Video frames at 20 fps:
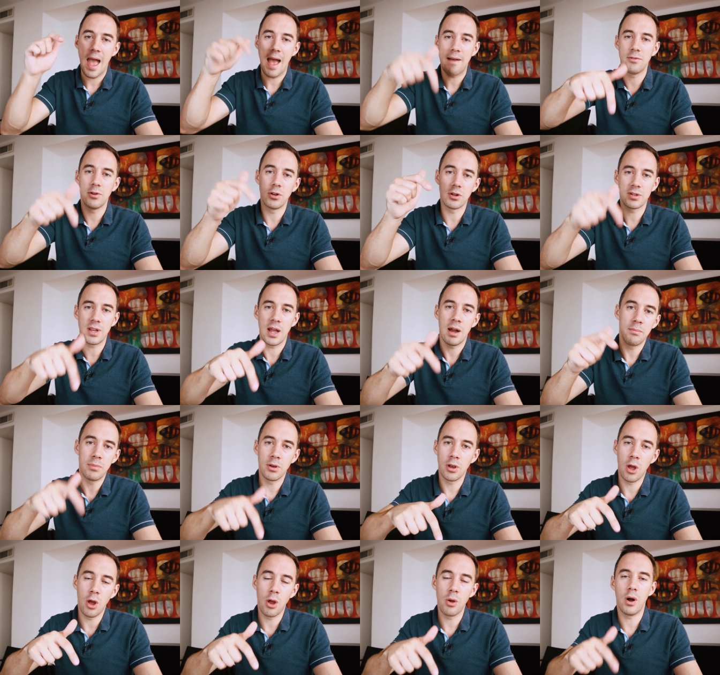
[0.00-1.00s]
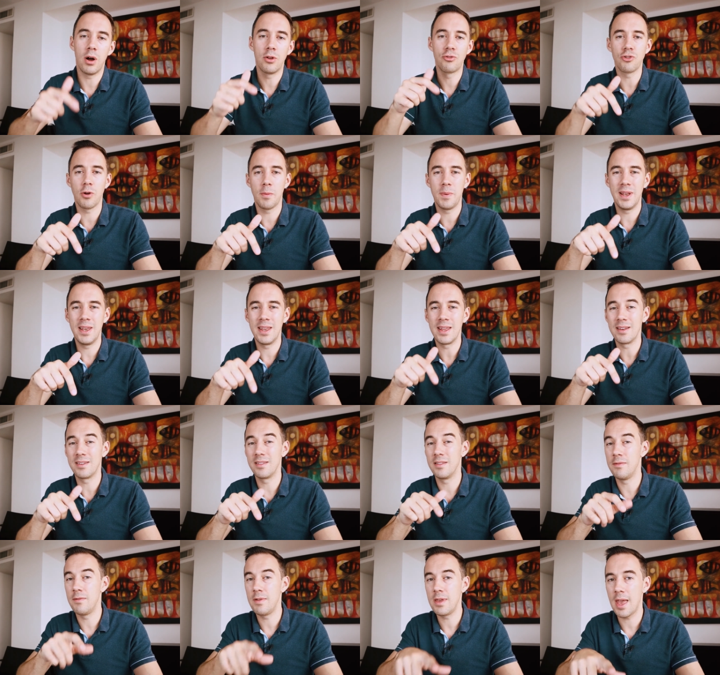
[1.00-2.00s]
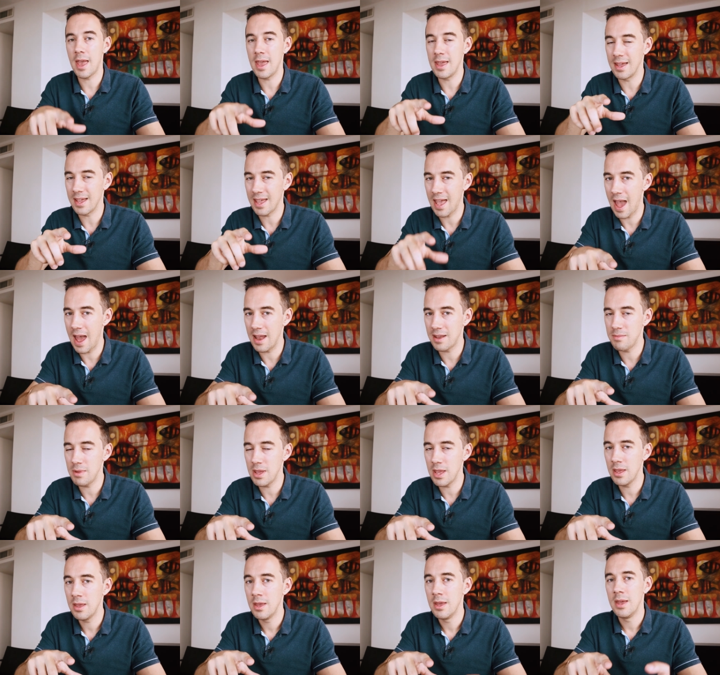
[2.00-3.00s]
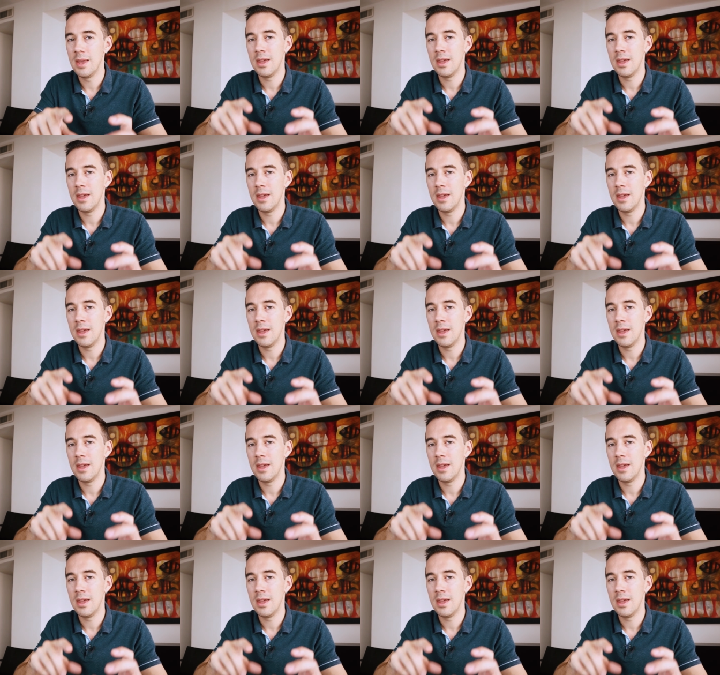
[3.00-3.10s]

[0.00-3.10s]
have a look down below. I'll drop a link to the V A Academy.